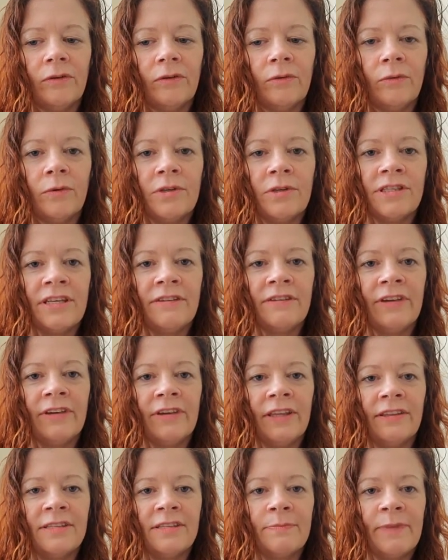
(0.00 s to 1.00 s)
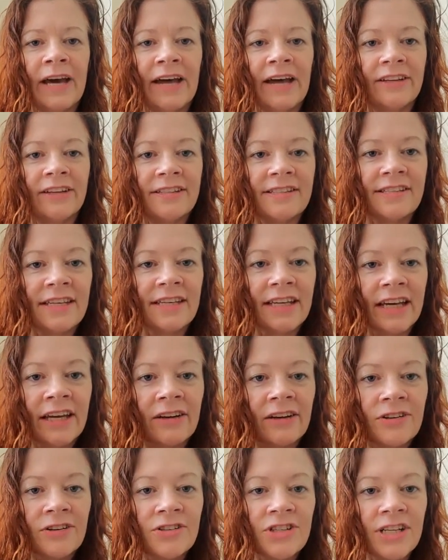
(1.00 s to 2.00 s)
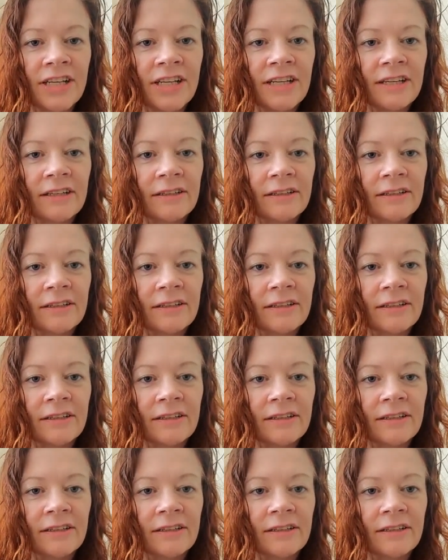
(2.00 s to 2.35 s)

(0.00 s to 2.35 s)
receiving this balancing energy.